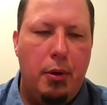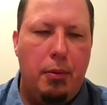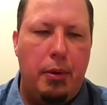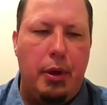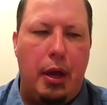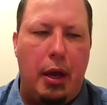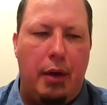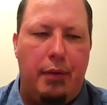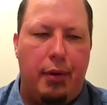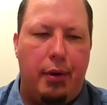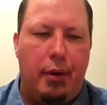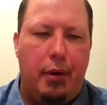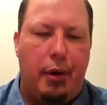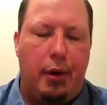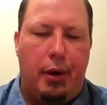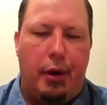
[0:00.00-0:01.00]
we have
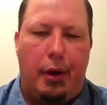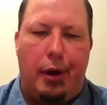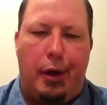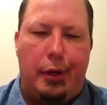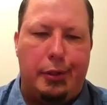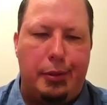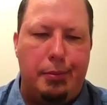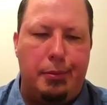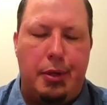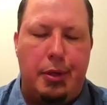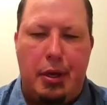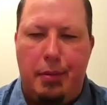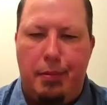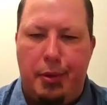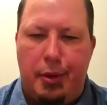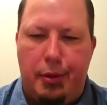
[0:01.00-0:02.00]
a awesome
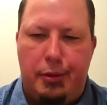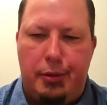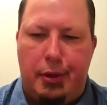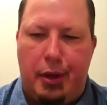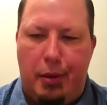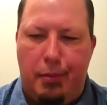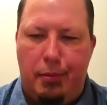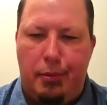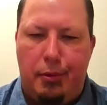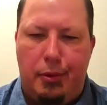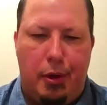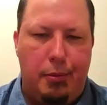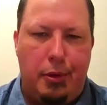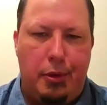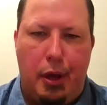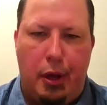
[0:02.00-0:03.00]
team that has
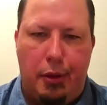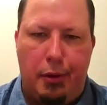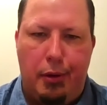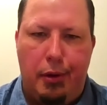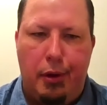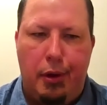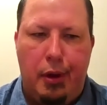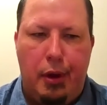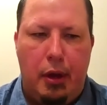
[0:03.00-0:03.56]
come together